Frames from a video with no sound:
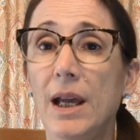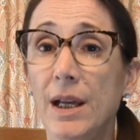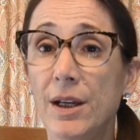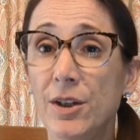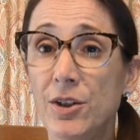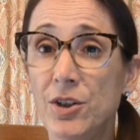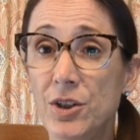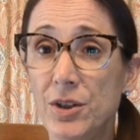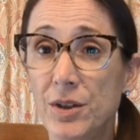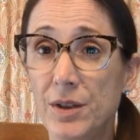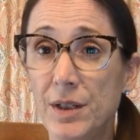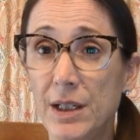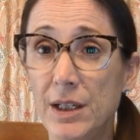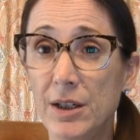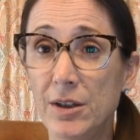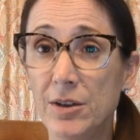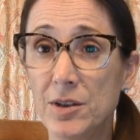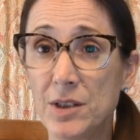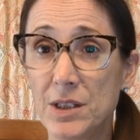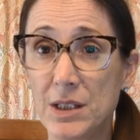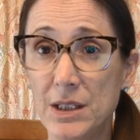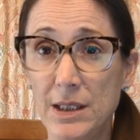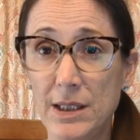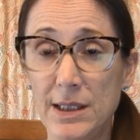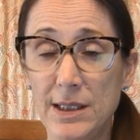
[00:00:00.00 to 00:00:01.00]
and you're here
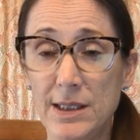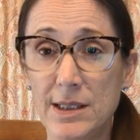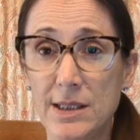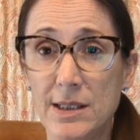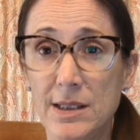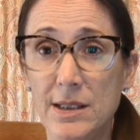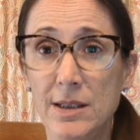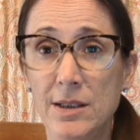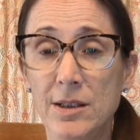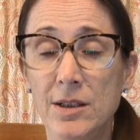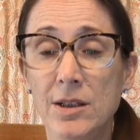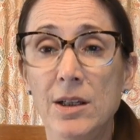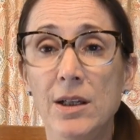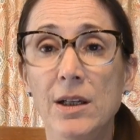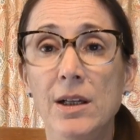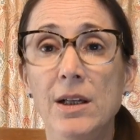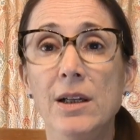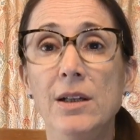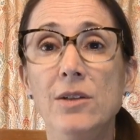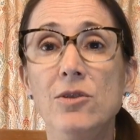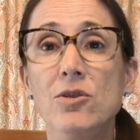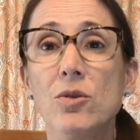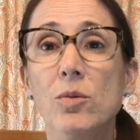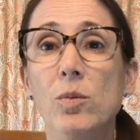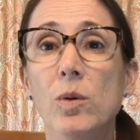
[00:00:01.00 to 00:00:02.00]
to listen
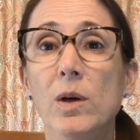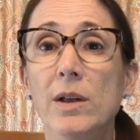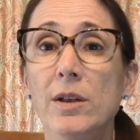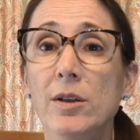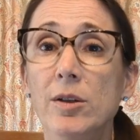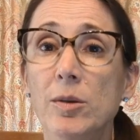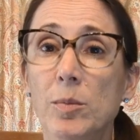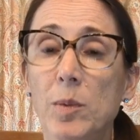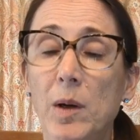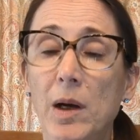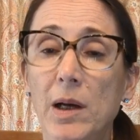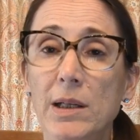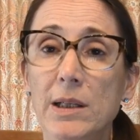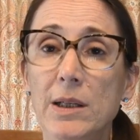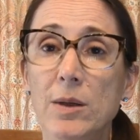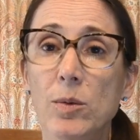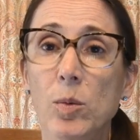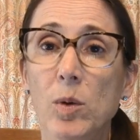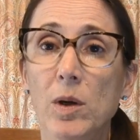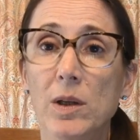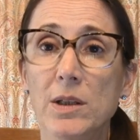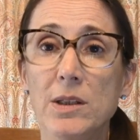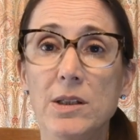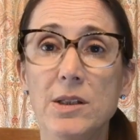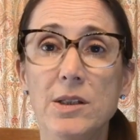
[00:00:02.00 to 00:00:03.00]
to what your body
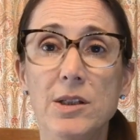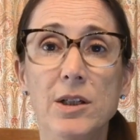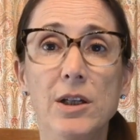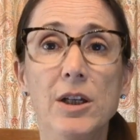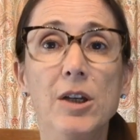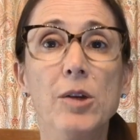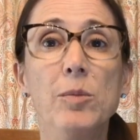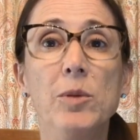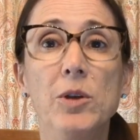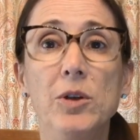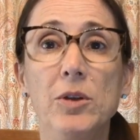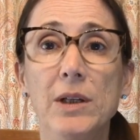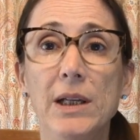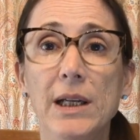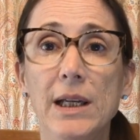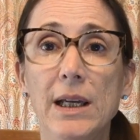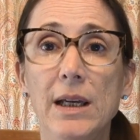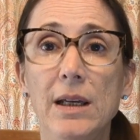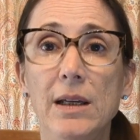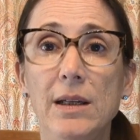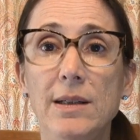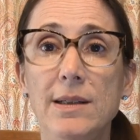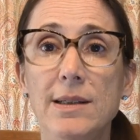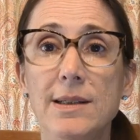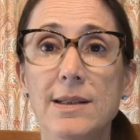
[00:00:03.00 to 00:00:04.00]
wants to
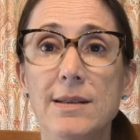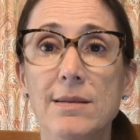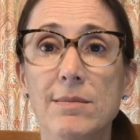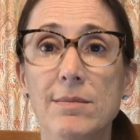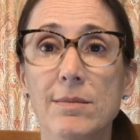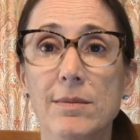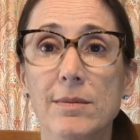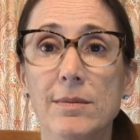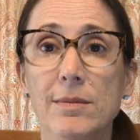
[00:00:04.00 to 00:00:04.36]
communicate.